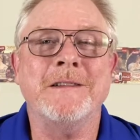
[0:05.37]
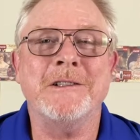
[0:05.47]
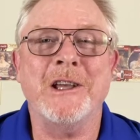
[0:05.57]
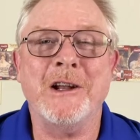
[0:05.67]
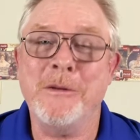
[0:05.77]

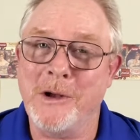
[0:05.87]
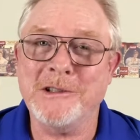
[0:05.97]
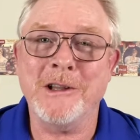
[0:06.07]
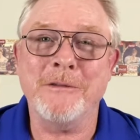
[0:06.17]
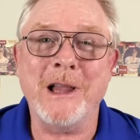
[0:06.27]
channel Must
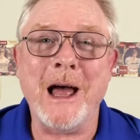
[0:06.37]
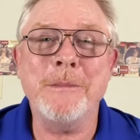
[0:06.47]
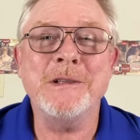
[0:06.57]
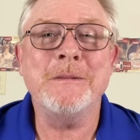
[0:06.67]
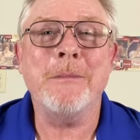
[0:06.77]
Love
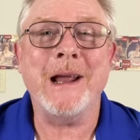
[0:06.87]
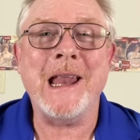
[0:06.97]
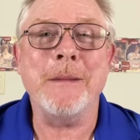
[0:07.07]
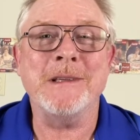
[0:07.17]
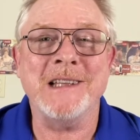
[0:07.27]
Labs. My
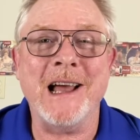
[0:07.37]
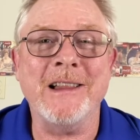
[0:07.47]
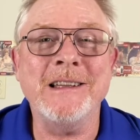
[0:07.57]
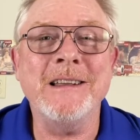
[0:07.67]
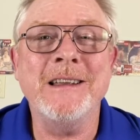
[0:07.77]
name is
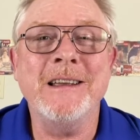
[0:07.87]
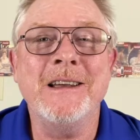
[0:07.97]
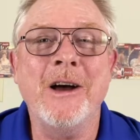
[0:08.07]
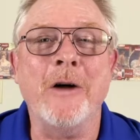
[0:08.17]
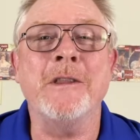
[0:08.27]
Alan.
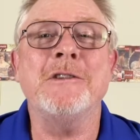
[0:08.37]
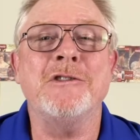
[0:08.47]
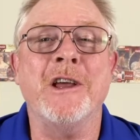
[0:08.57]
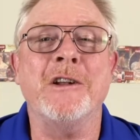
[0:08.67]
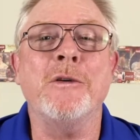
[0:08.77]
On this
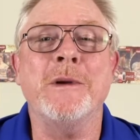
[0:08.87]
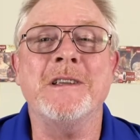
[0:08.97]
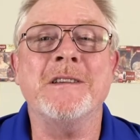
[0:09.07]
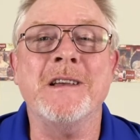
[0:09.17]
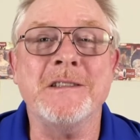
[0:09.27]
channel we
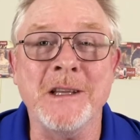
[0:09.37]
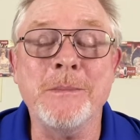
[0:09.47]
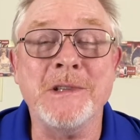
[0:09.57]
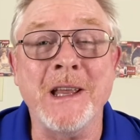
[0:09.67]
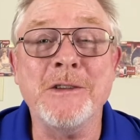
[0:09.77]
discuss
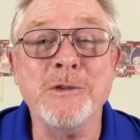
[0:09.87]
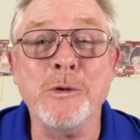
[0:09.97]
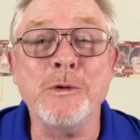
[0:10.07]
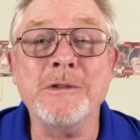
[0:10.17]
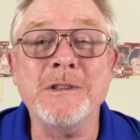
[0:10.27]
tips and
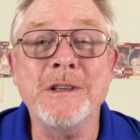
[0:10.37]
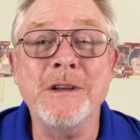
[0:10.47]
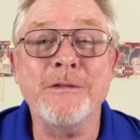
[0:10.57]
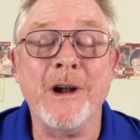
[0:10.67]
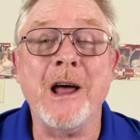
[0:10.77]
tools
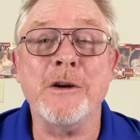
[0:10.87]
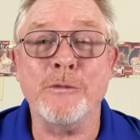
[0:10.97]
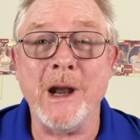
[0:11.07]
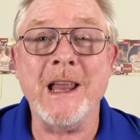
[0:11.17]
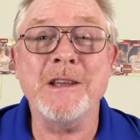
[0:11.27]
for how to
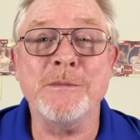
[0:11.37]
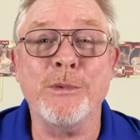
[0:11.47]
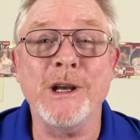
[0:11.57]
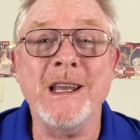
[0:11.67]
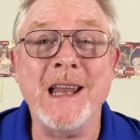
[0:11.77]
raise,
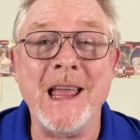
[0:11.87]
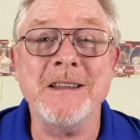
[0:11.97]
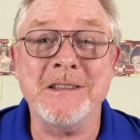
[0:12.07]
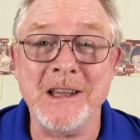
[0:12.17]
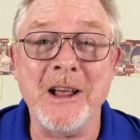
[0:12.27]
breed,
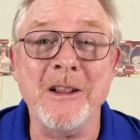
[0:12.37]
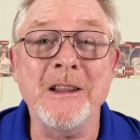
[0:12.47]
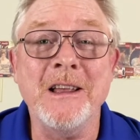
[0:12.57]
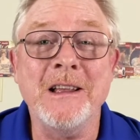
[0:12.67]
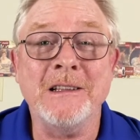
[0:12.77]
and sell
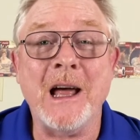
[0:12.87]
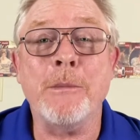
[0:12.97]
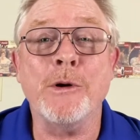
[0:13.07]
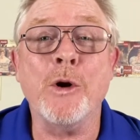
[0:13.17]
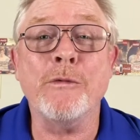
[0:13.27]

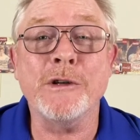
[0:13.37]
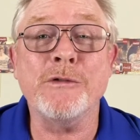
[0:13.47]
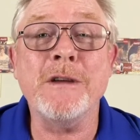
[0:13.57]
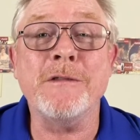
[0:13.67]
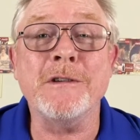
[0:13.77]
Labrador
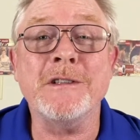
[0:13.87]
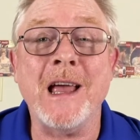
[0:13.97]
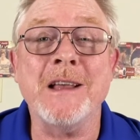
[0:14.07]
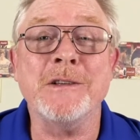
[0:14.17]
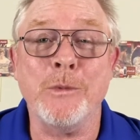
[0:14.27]
Retrievers
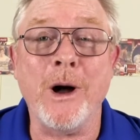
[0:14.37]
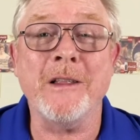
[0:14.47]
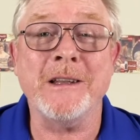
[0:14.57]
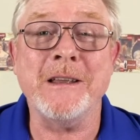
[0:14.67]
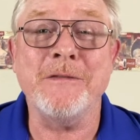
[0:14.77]
as
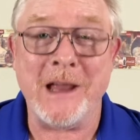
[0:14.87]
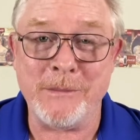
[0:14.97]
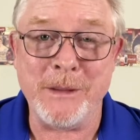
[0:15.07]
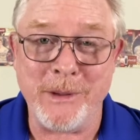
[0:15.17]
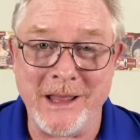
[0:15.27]
quality
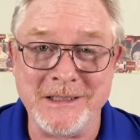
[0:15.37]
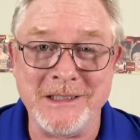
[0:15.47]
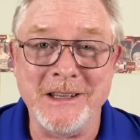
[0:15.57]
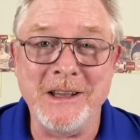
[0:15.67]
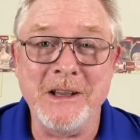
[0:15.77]
family pets.
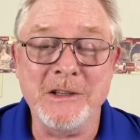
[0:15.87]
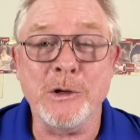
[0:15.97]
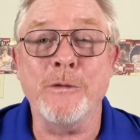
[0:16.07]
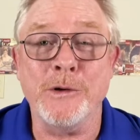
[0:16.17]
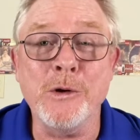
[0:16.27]
So
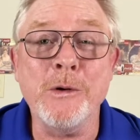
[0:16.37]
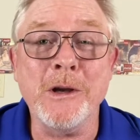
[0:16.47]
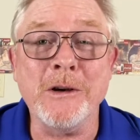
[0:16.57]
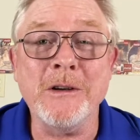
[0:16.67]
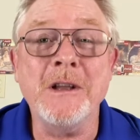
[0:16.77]
if you're new
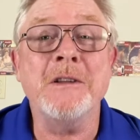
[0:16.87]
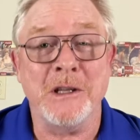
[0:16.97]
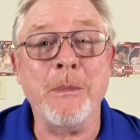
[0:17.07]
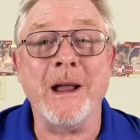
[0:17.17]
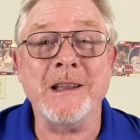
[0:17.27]
here, you
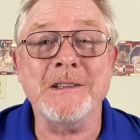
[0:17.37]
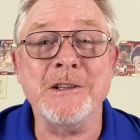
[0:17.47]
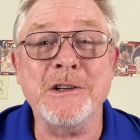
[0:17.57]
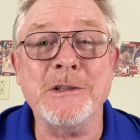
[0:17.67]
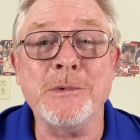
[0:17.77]
might
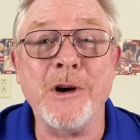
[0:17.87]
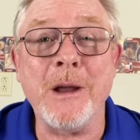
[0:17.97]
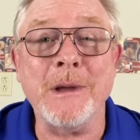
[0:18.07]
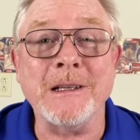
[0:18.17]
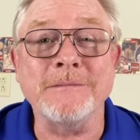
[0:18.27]
consider subscribing.